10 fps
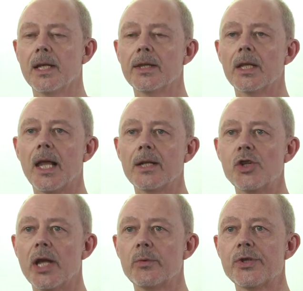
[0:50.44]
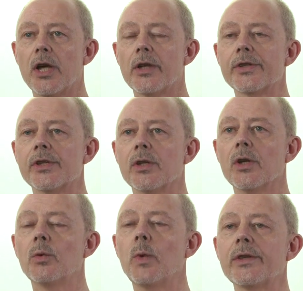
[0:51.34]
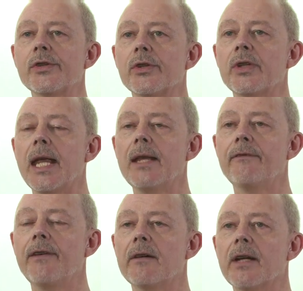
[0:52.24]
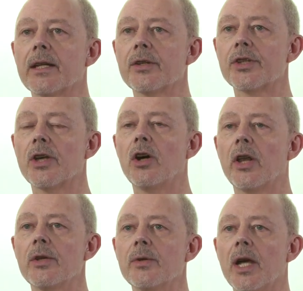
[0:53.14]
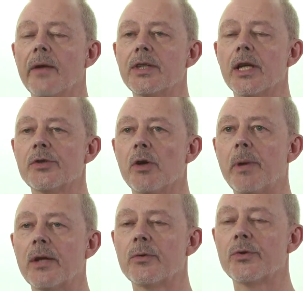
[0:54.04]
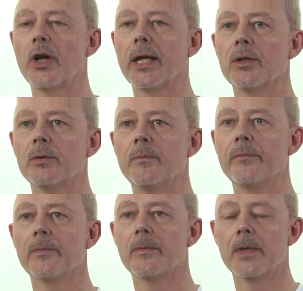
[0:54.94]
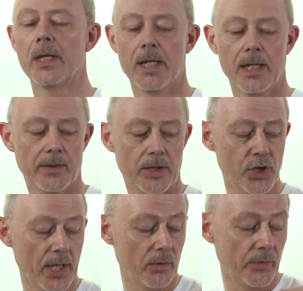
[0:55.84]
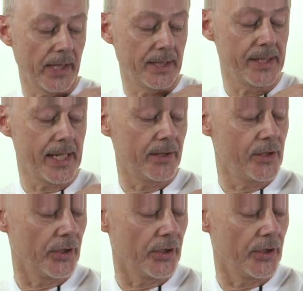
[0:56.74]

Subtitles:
The lung channel starts 1 sun inferior to the hollow of the deltopetroral triangle. The channel then descends